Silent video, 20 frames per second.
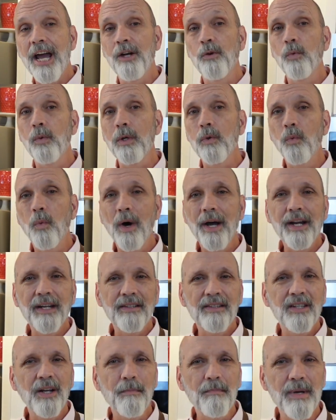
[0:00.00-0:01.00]
and we want
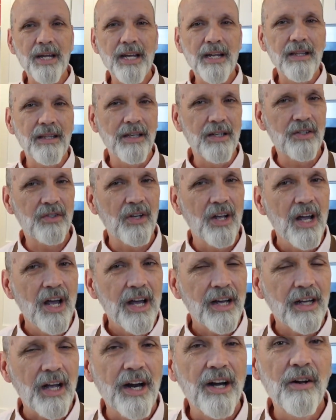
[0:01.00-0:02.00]
it to be this
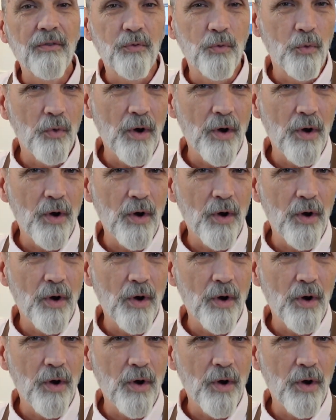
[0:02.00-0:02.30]
kind of